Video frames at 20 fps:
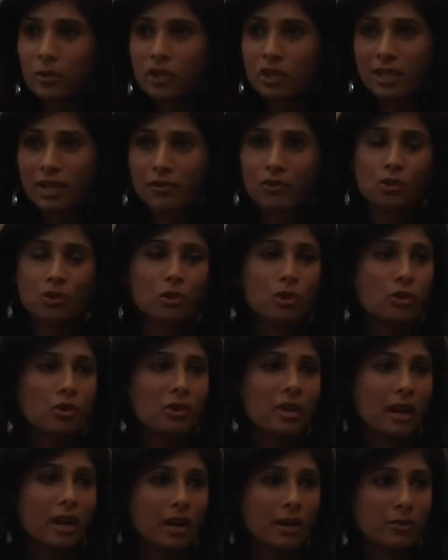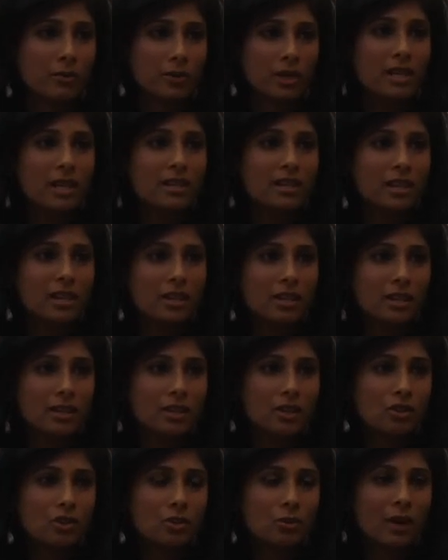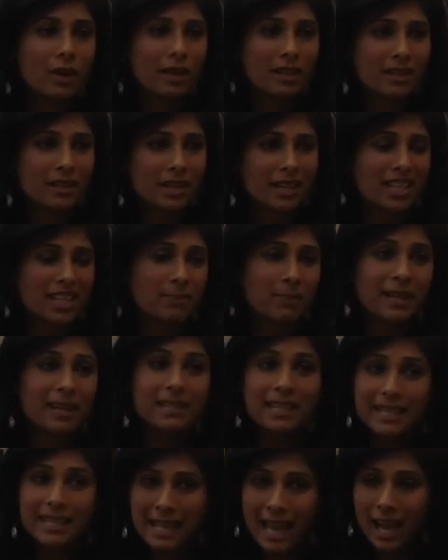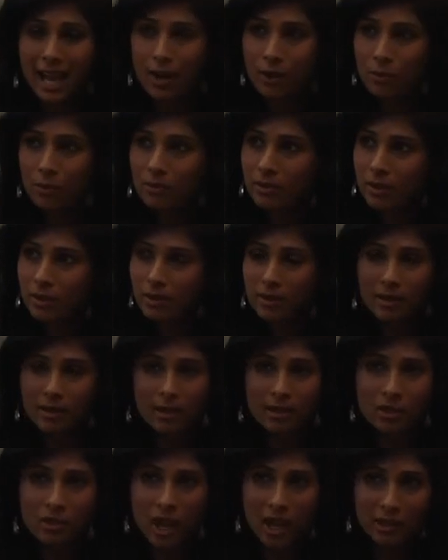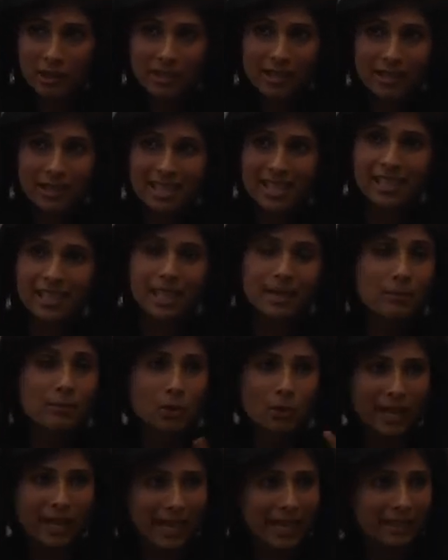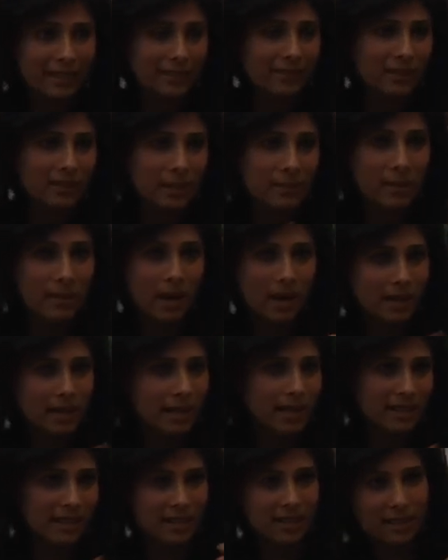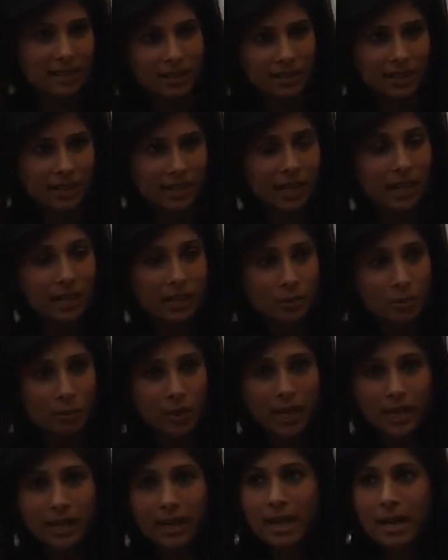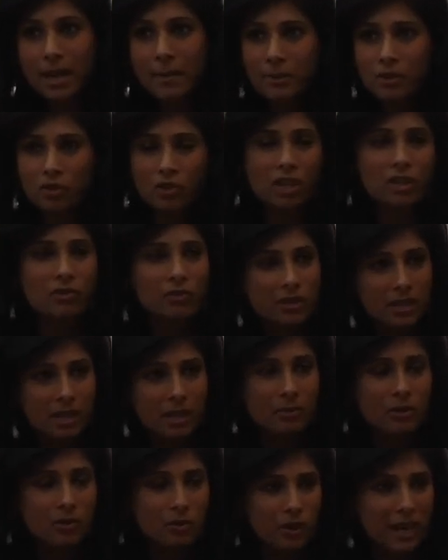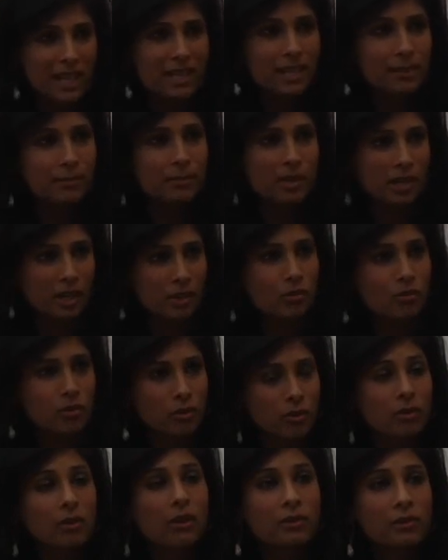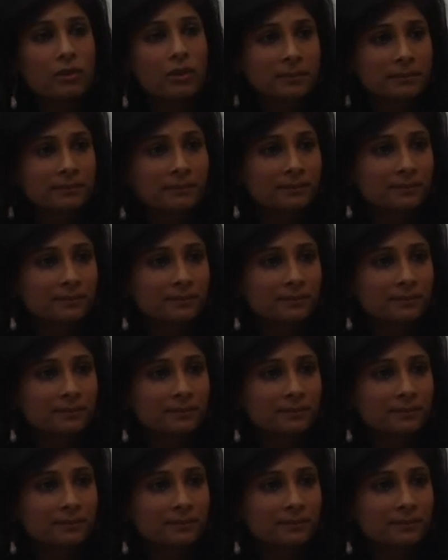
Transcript: which gives you a good reason to undertake spending now, not in a stimulative demand necessarily kind of way, but just in terms of raising potential growth.